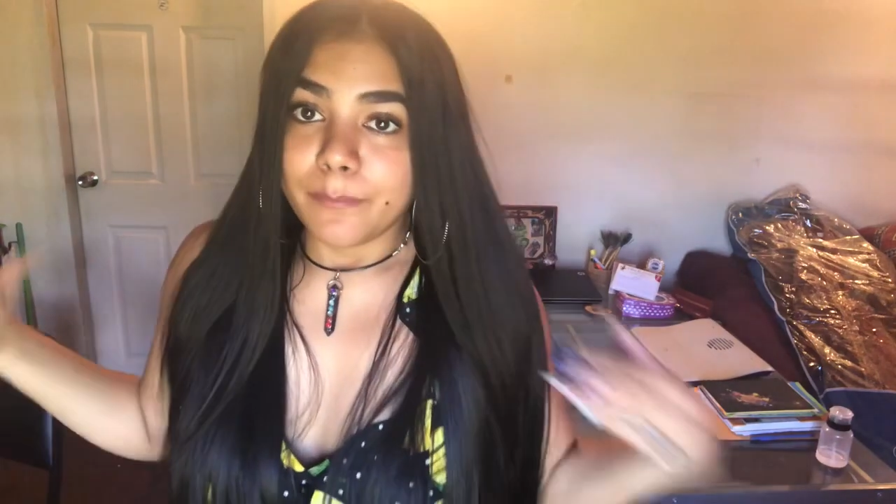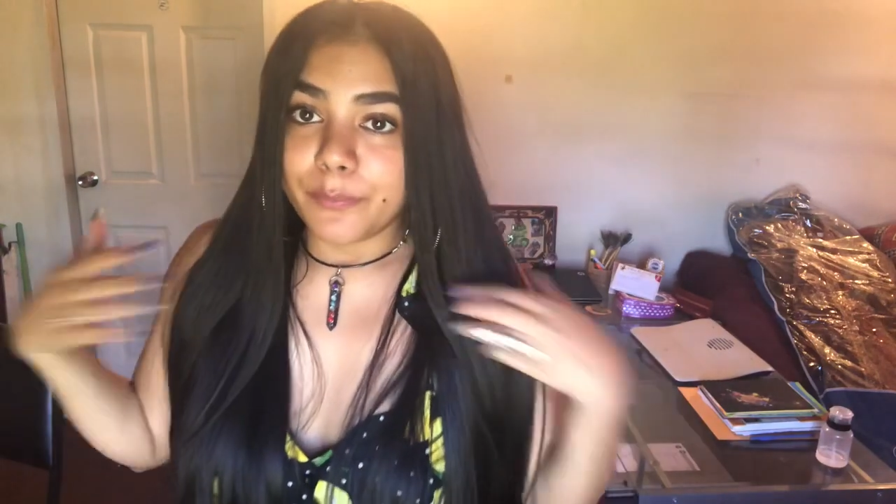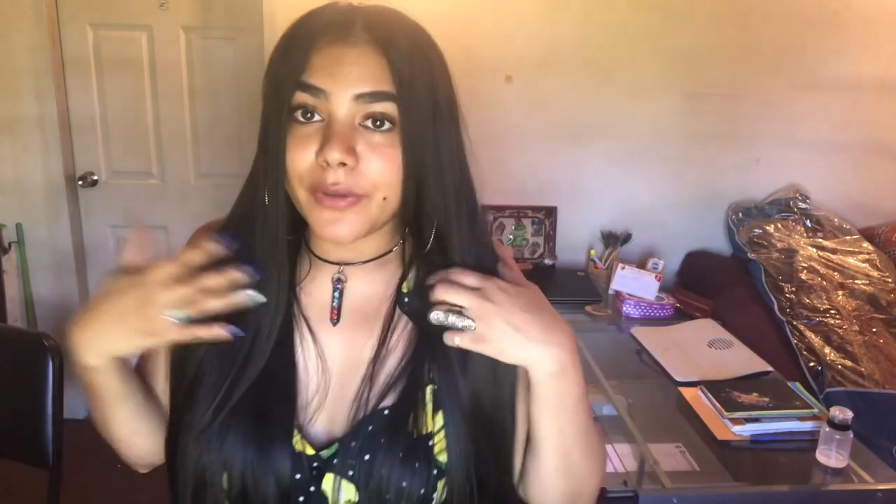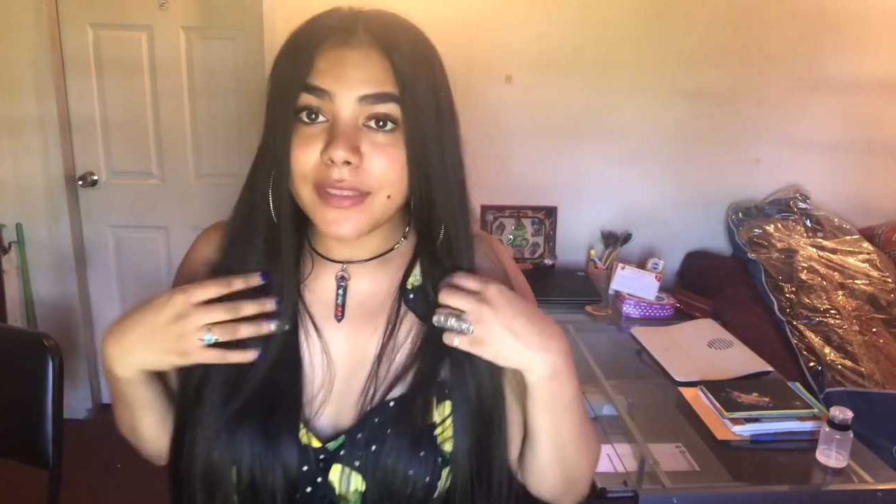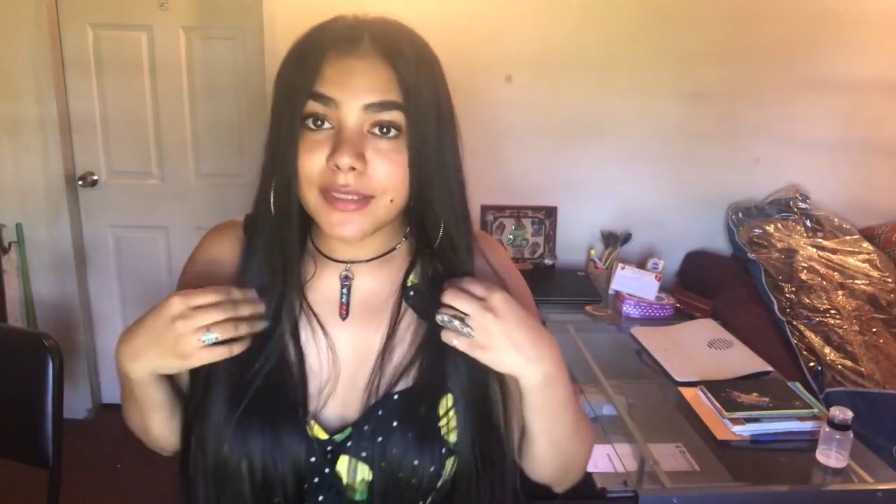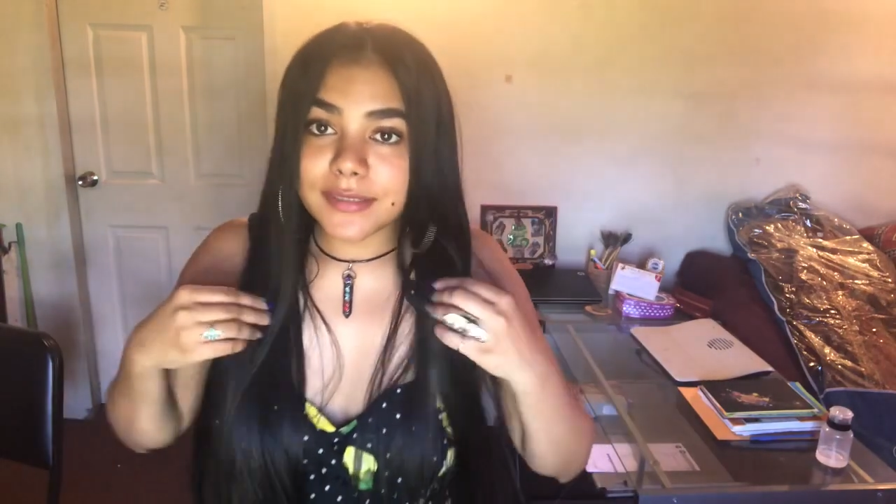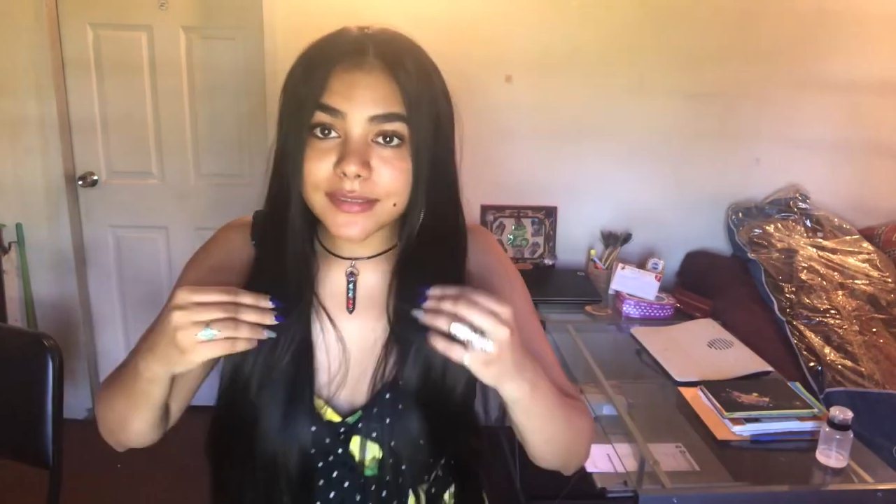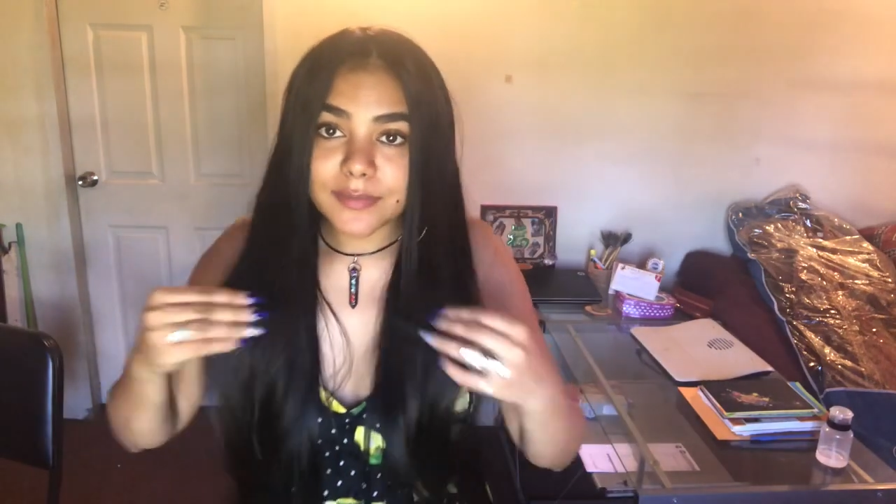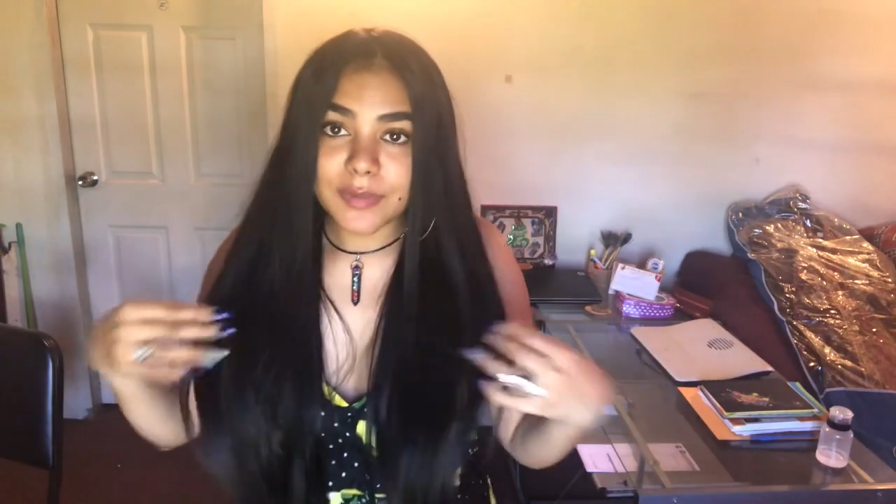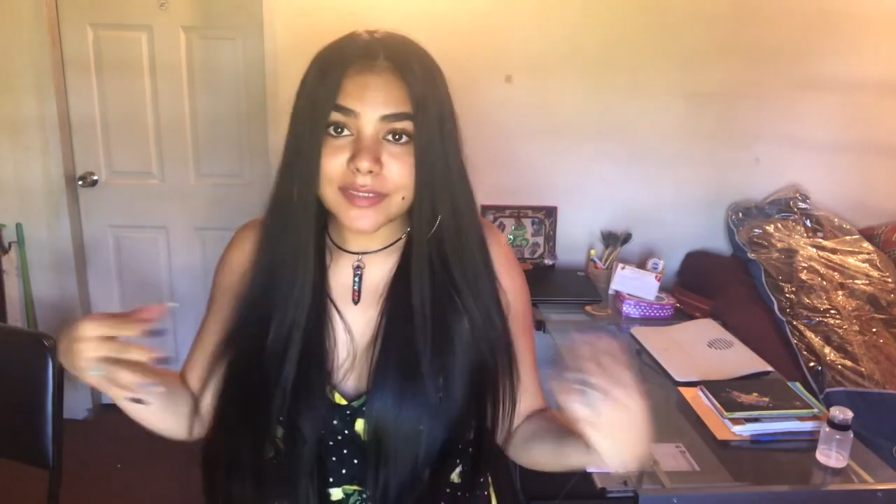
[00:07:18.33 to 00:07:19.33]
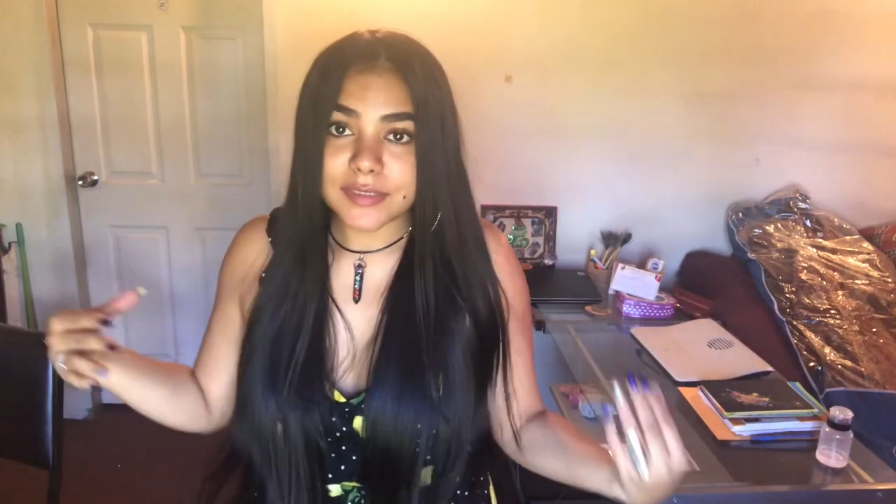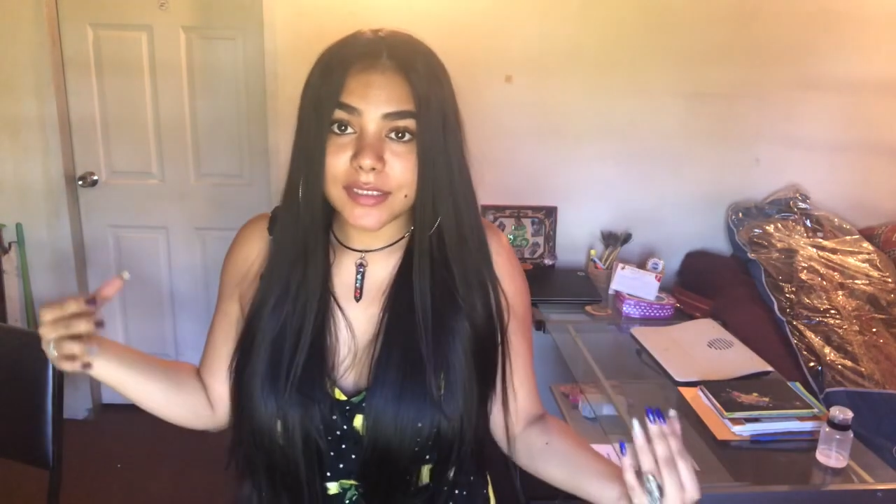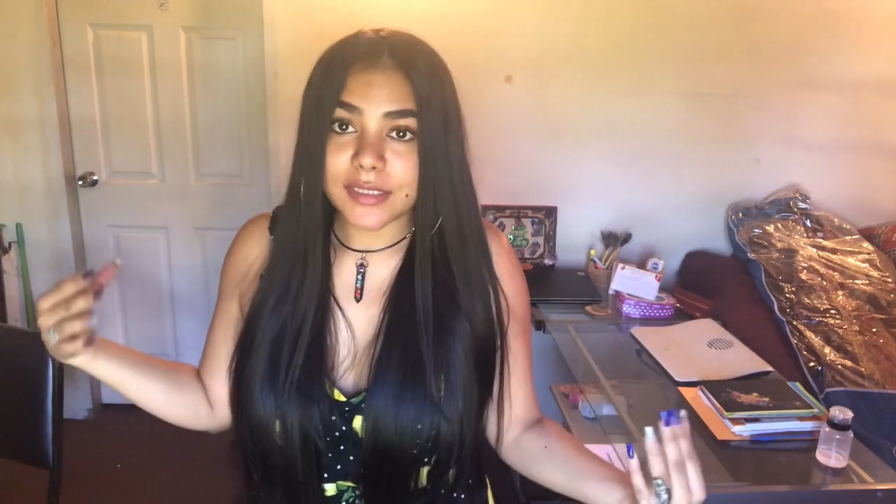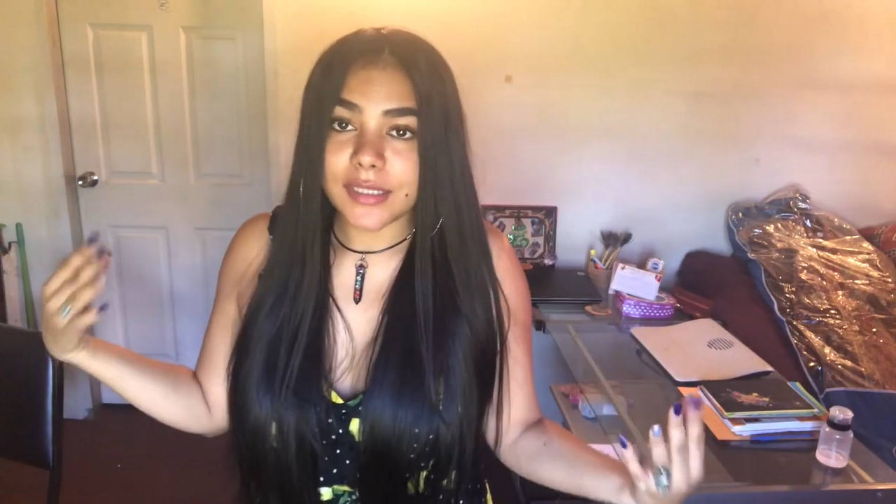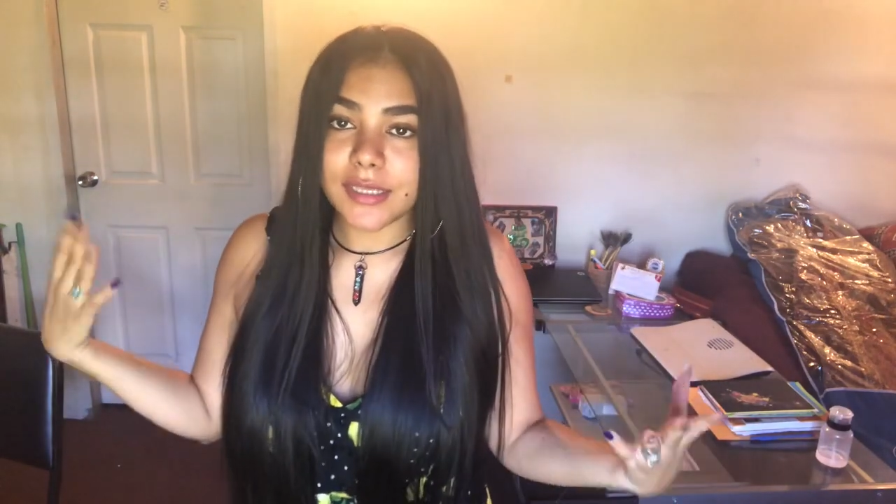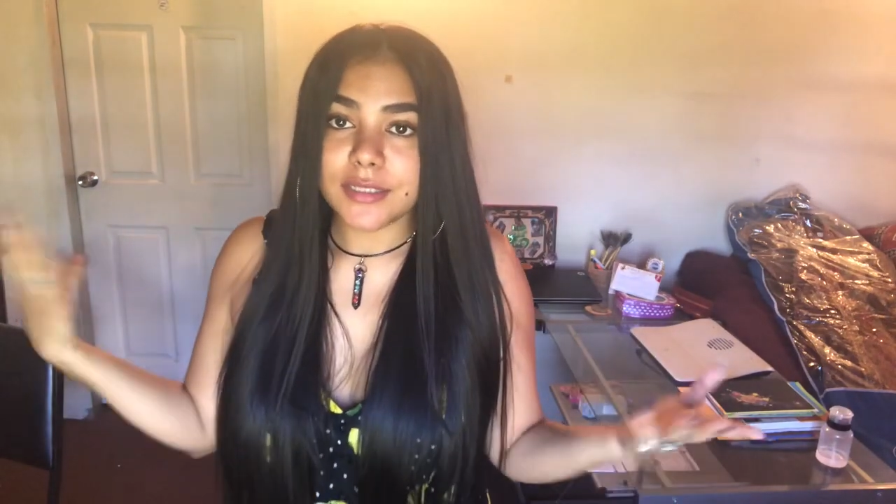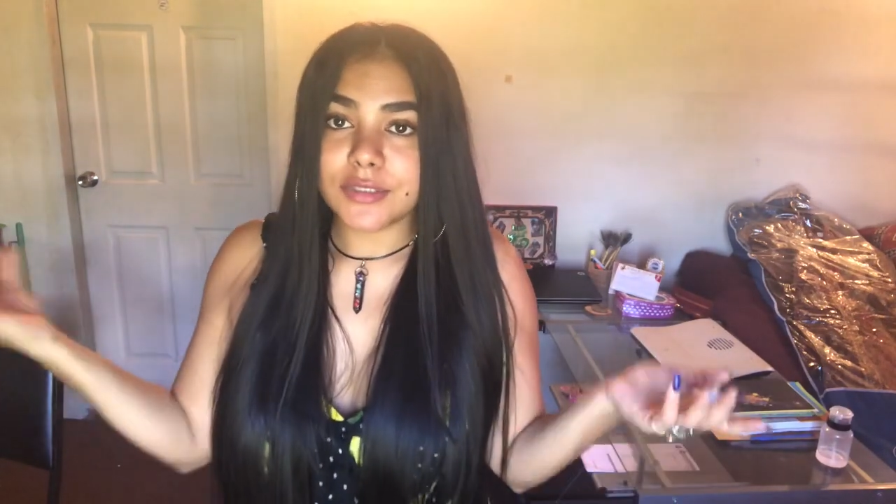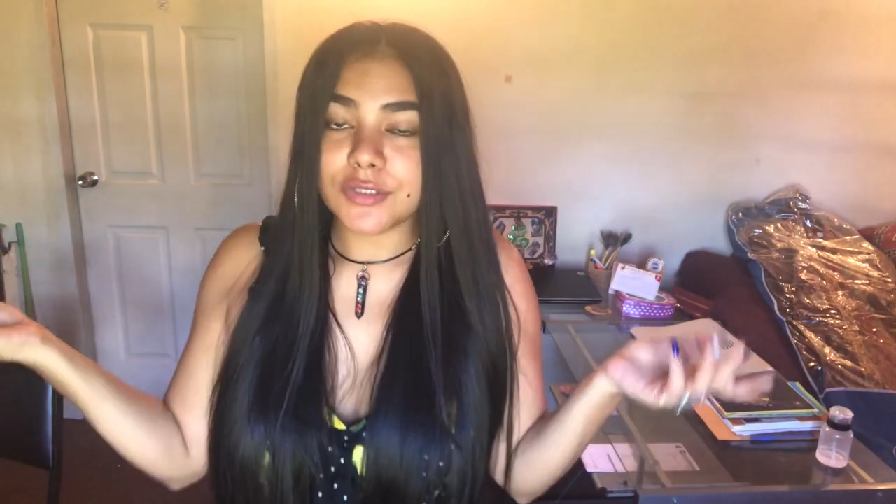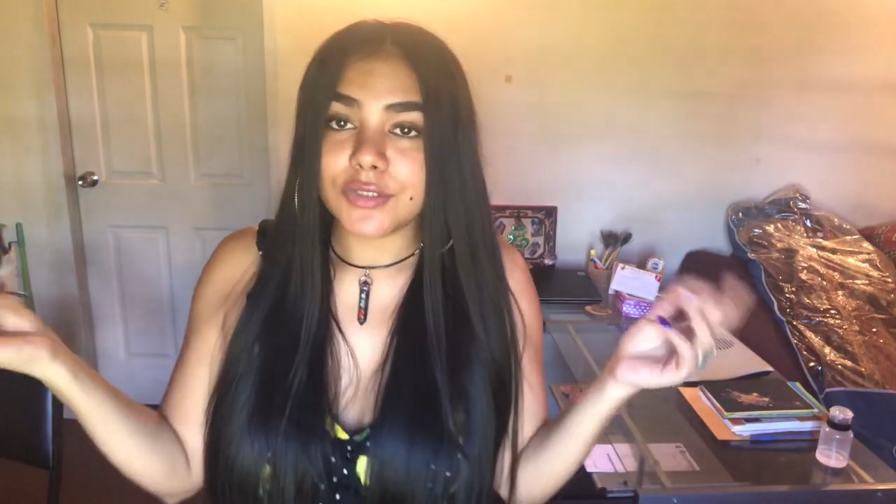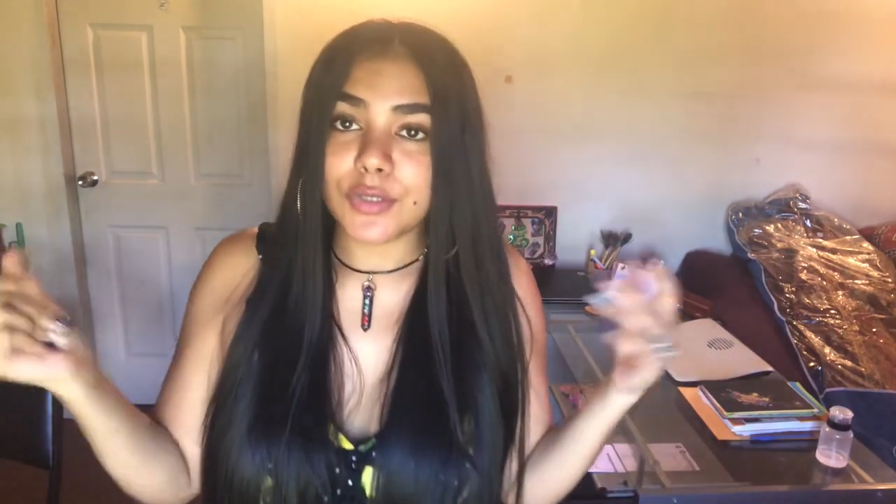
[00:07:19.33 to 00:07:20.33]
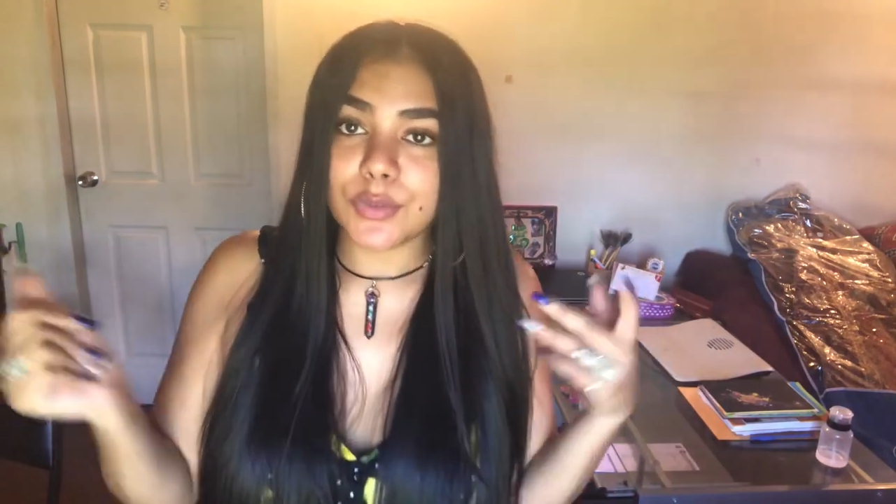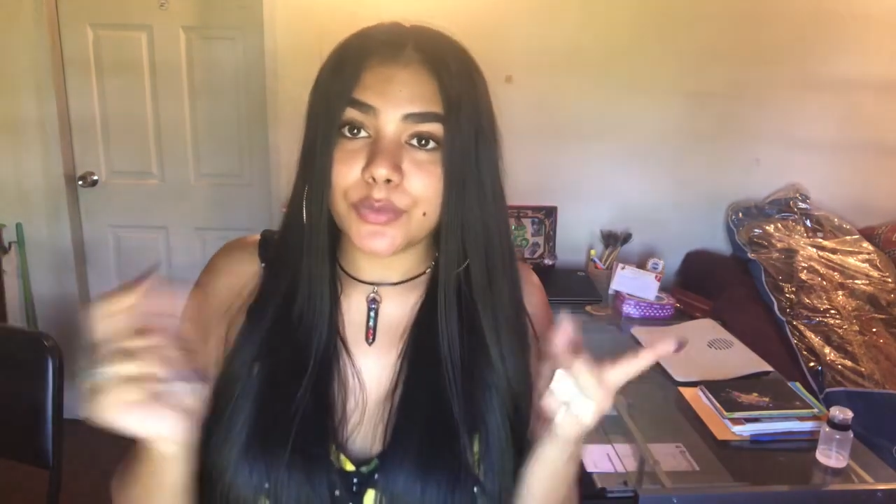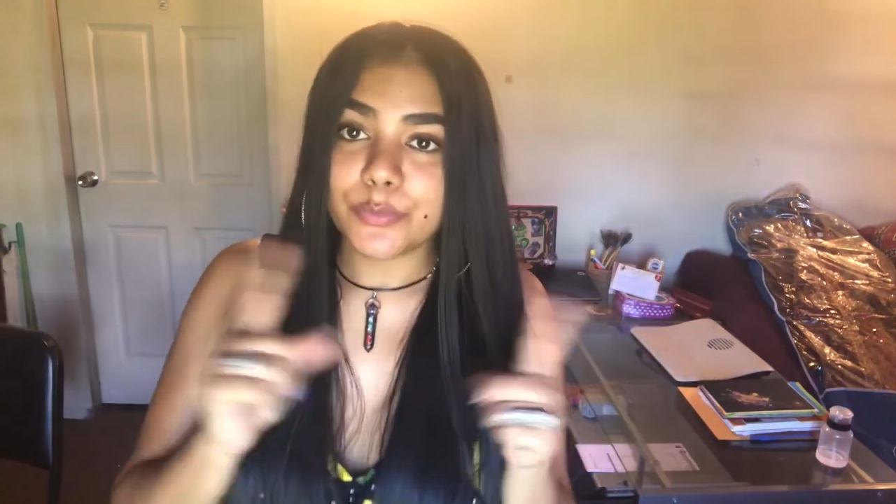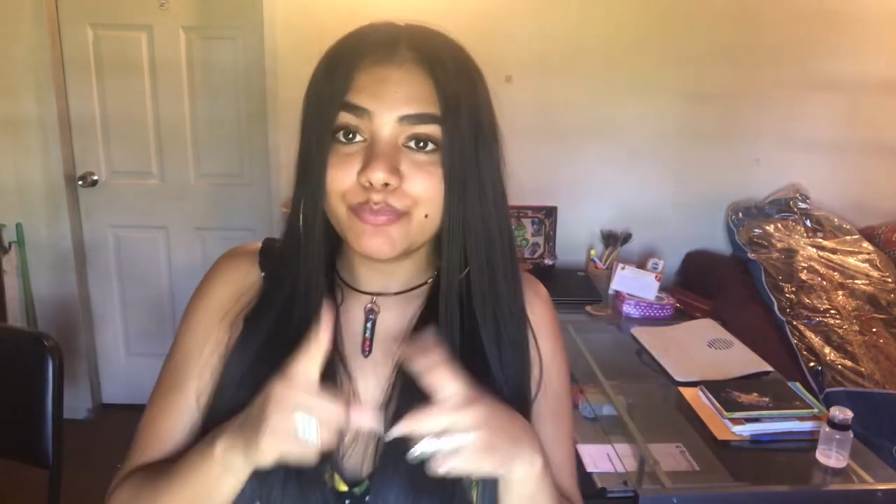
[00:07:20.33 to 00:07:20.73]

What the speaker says: But this is basically it, so